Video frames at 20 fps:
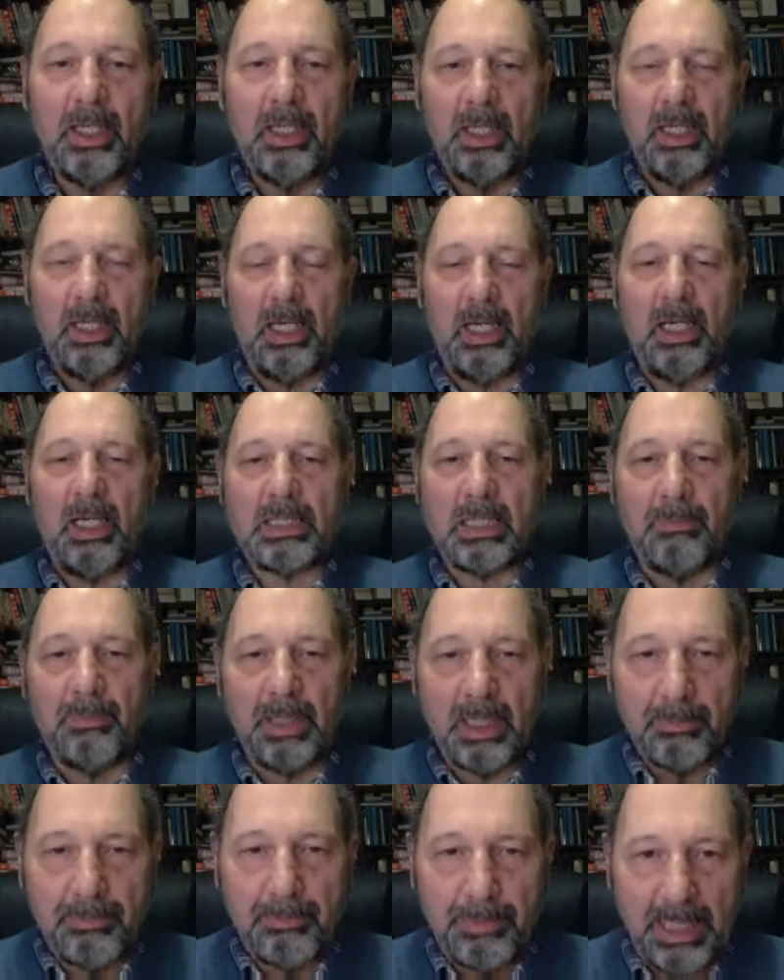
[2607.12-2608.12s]
uh, simply a
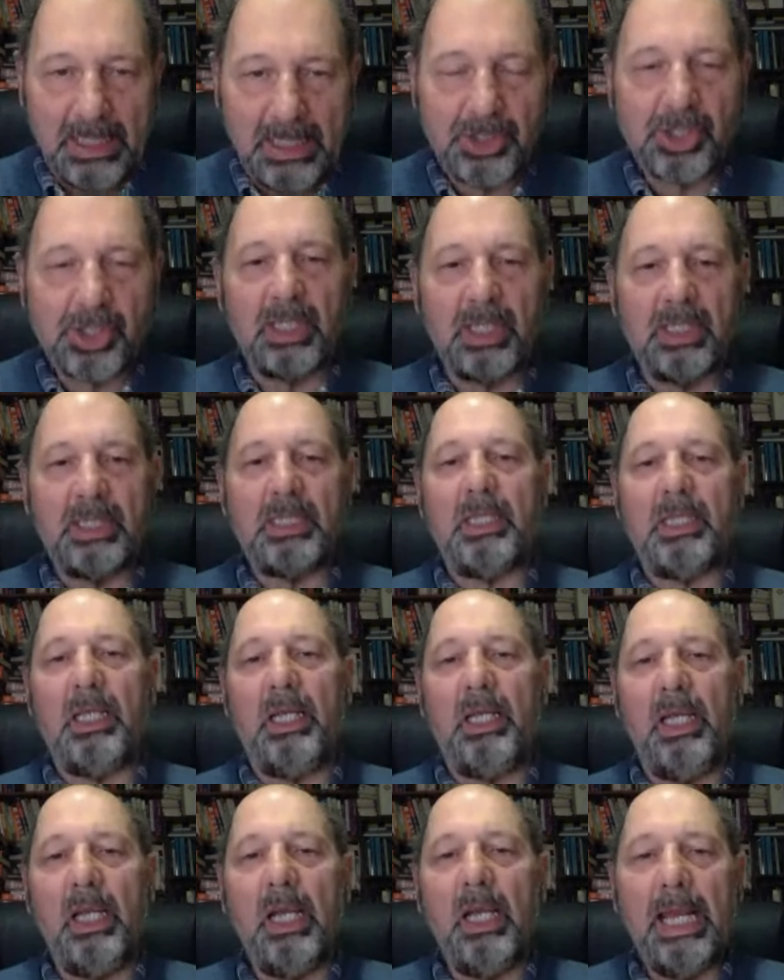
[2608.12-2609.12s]
peace treaty.
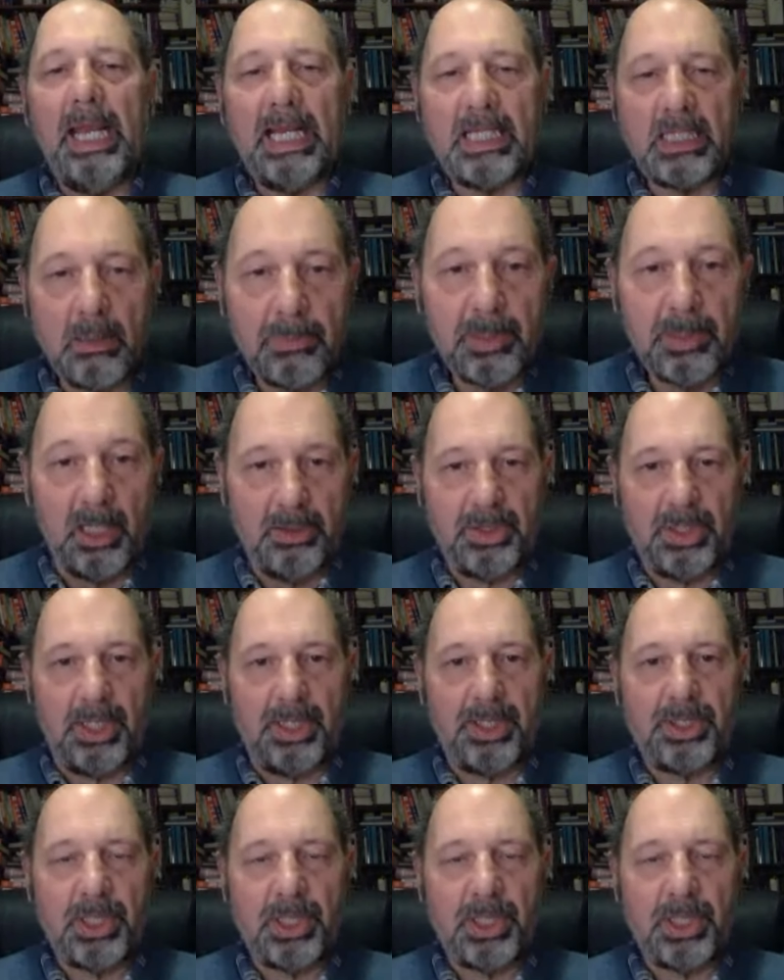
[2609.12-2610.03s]
It's a process.